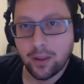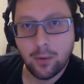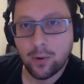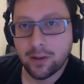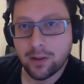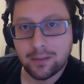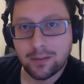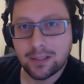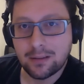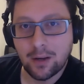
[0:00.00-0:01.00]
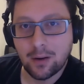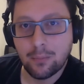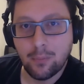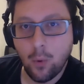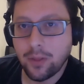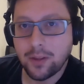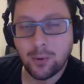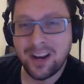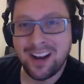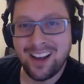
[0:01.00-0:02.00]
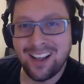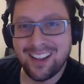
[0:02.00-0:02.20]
that were like worth, more than